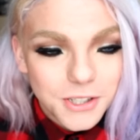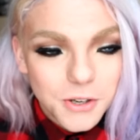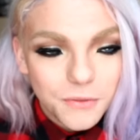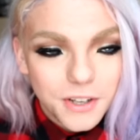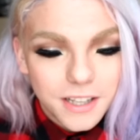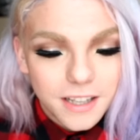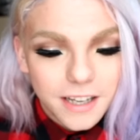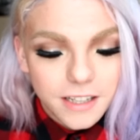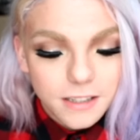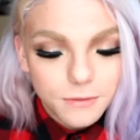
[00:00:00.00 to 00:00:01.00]
there's no feeling
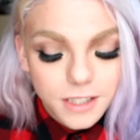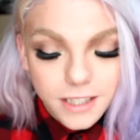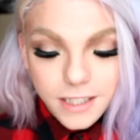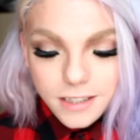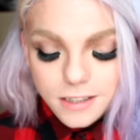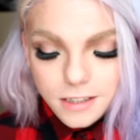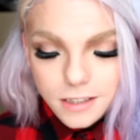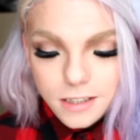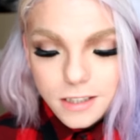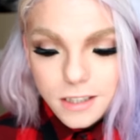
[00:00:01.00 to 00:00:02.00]
like it, really.
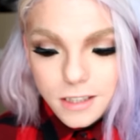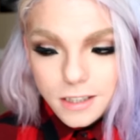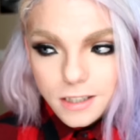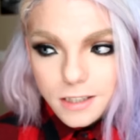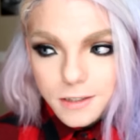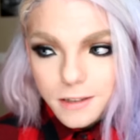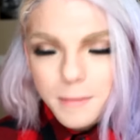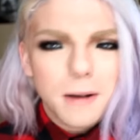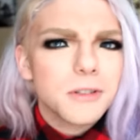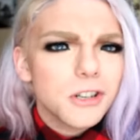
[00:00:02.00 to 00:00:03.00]
I
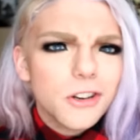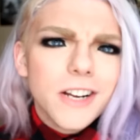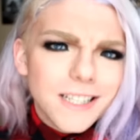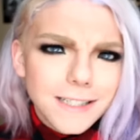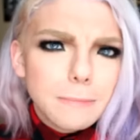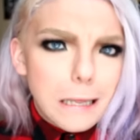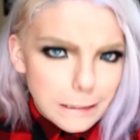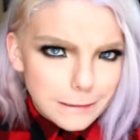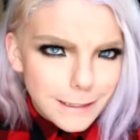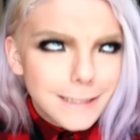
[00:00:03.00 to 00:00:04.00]
mean, I'm sure there is,
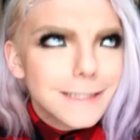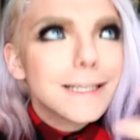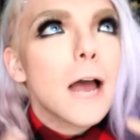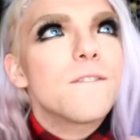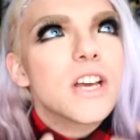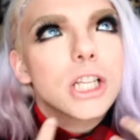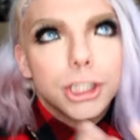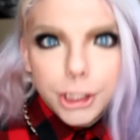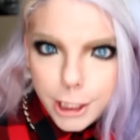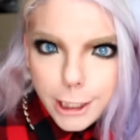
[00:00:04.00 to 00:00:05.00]
but... It's just, I feel
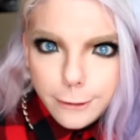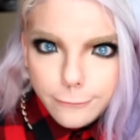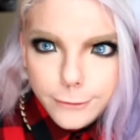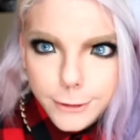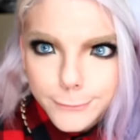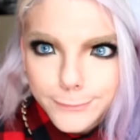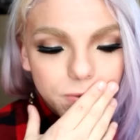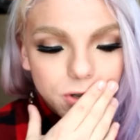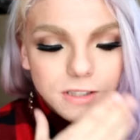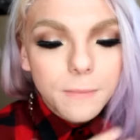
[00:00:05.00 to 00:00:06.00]
achieved.
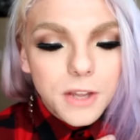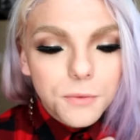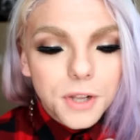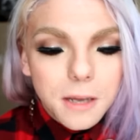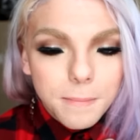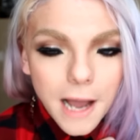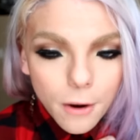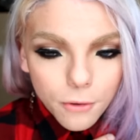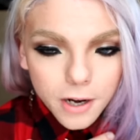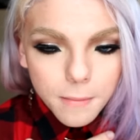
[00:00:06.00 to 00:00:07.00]
There's something really
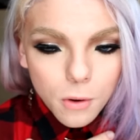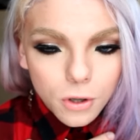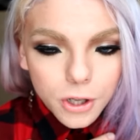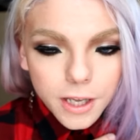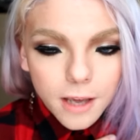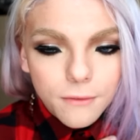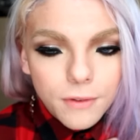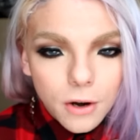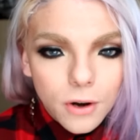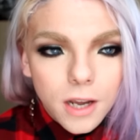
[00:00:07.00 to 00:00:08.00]
empowering about looking
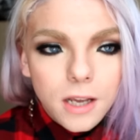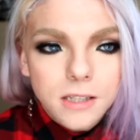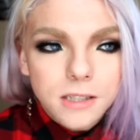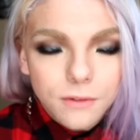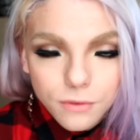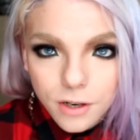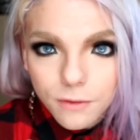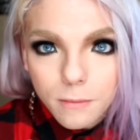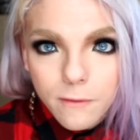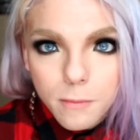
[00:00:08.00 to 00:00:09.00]
very different
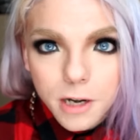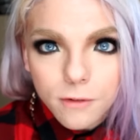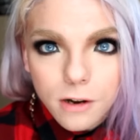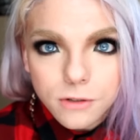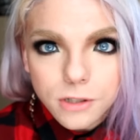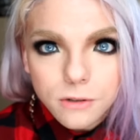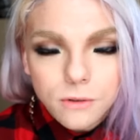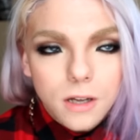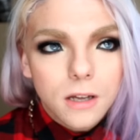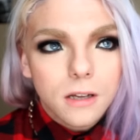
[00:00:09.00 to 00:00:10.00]
from everybody around you.
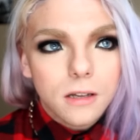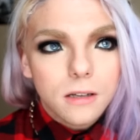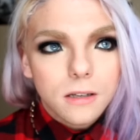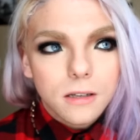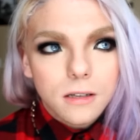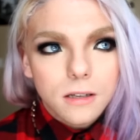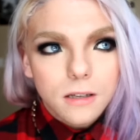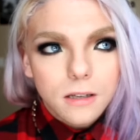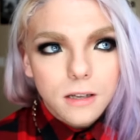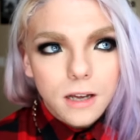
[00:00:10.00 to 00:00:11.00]

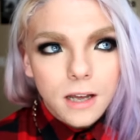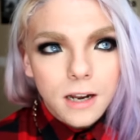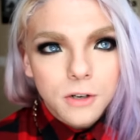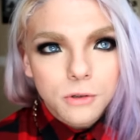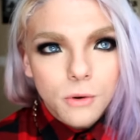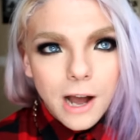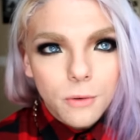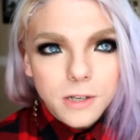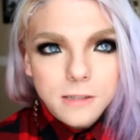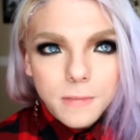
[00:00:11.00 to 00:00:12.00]
And I don't know how
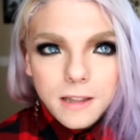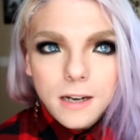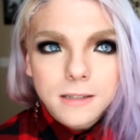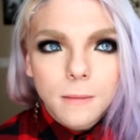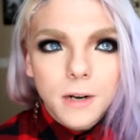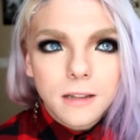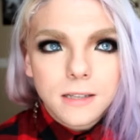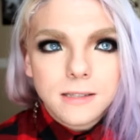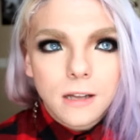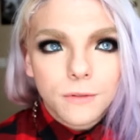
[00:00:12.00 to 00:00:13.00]
to explain that to somebody
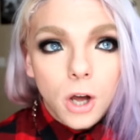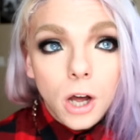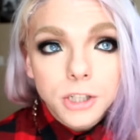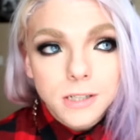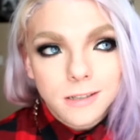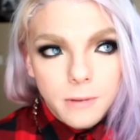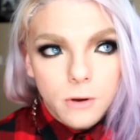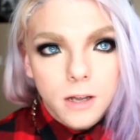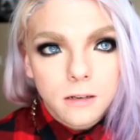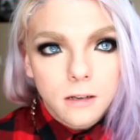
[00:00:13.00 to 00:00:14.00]
that's self-conscious
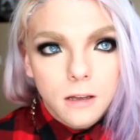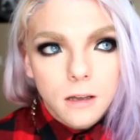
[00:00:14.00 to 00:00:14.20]
about it,